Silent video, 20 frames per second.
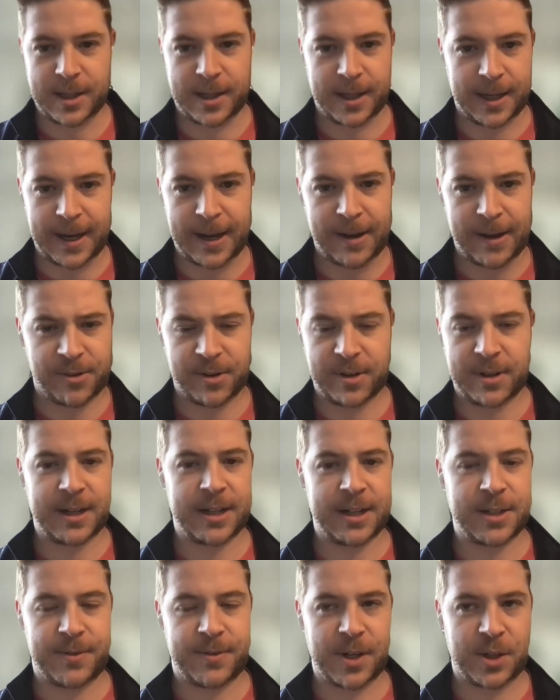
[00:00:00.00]

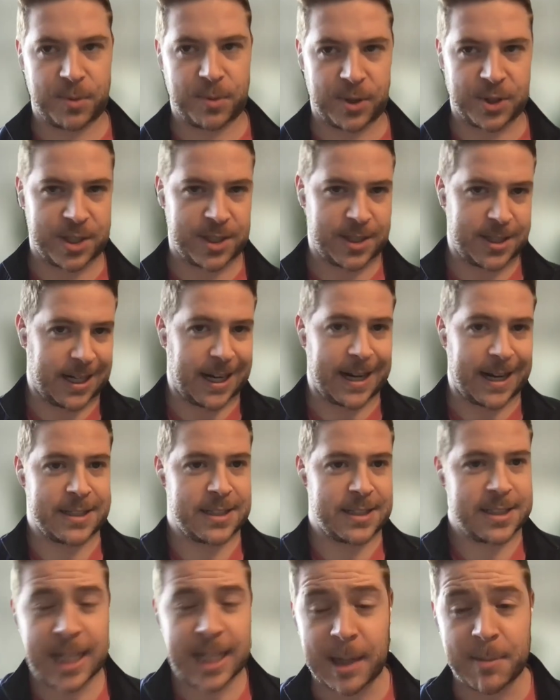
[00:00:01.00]
individual just to kind
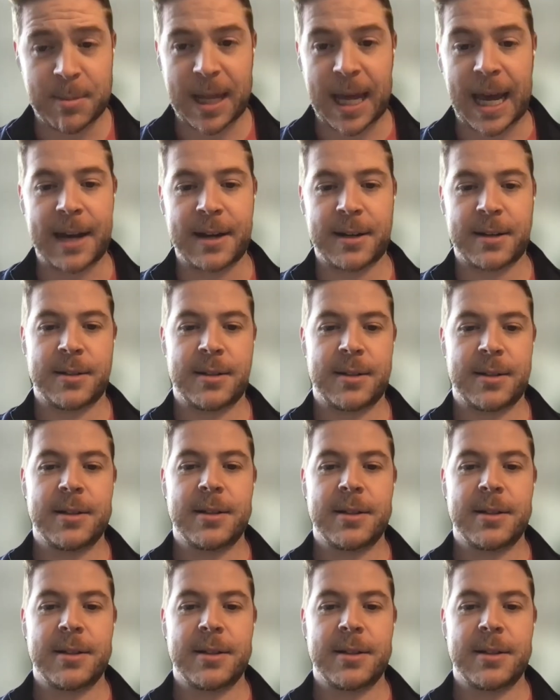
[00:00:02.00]
of skim that,